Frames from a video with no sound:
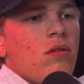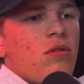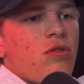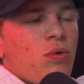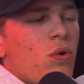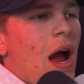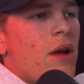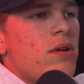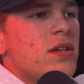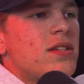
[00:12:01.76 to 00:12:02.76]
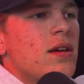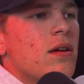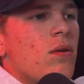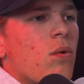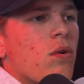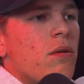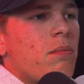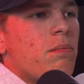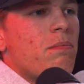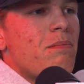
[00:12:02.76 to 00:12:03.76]
through iRacing or
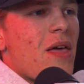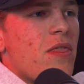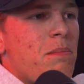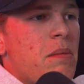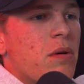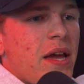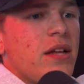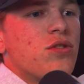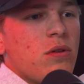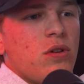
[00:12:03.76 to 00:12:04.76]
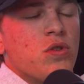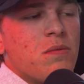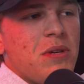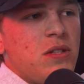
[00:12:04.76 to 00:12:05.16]
met the people that introduced me